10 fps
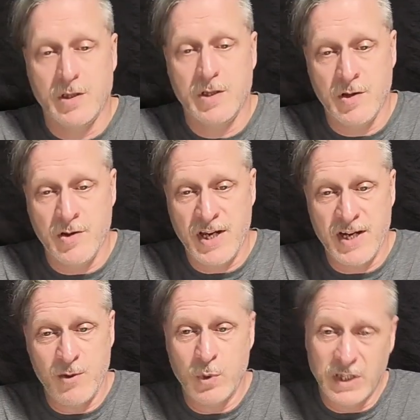They
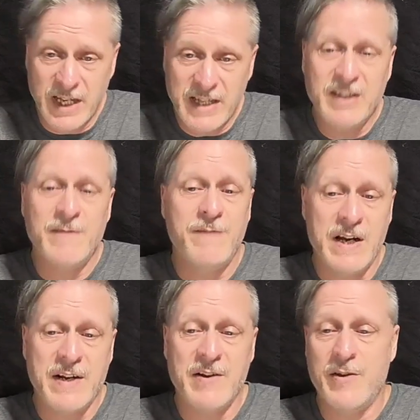would likely
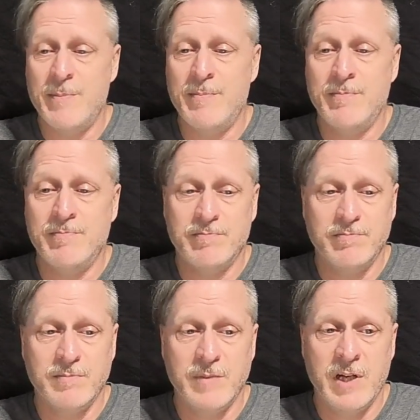find them
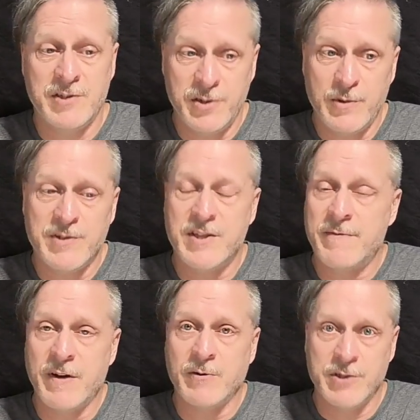as soon as they
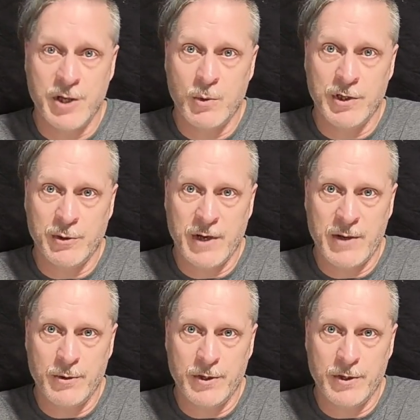found snow on the ground.